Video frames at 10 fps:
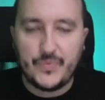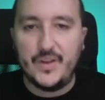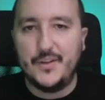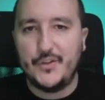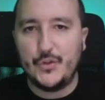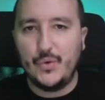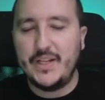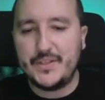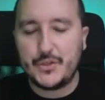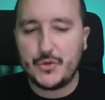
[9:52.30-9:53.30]
So
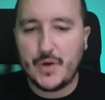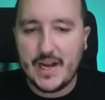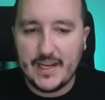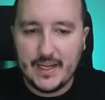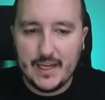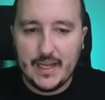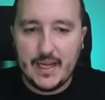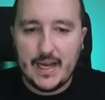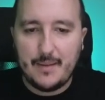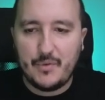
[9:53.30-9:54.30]
let's try.
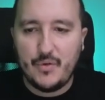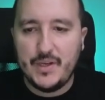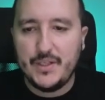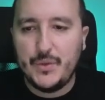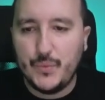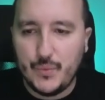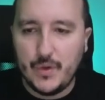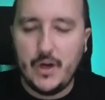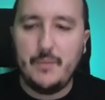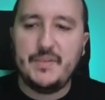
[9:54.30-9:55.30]
I'm going to
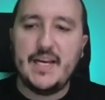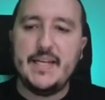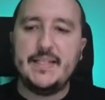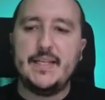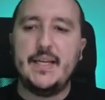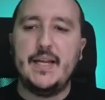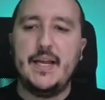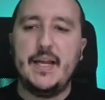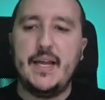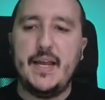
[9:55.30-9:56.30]
update.
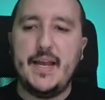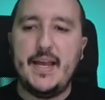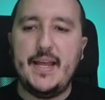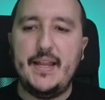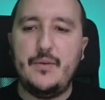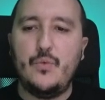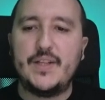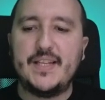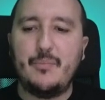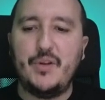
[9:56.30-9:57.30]
And
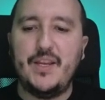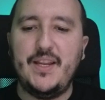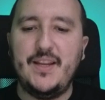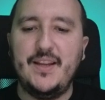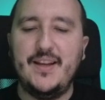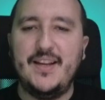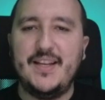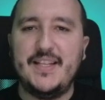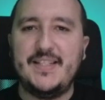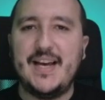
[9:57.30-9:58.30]
what's happening
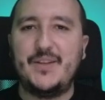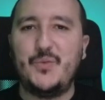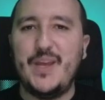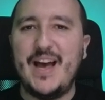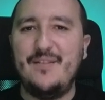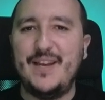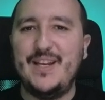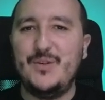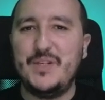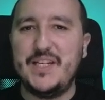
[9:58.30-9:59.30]
is that we have a
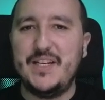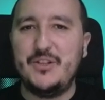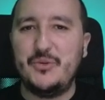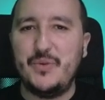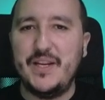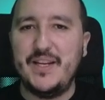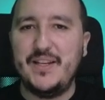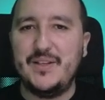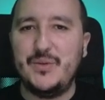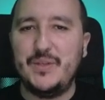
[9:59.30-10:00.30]
loading
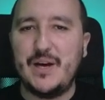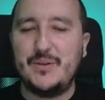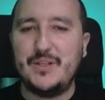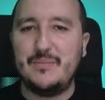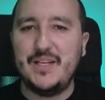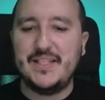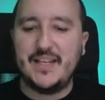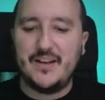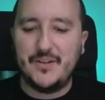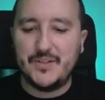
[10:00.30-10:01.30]
during 2000
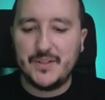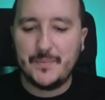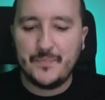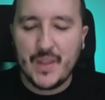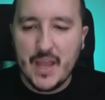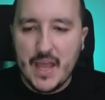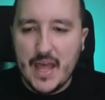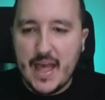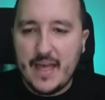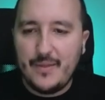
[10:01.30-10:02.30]
milliseconds
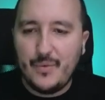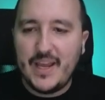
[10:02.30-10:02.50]
and we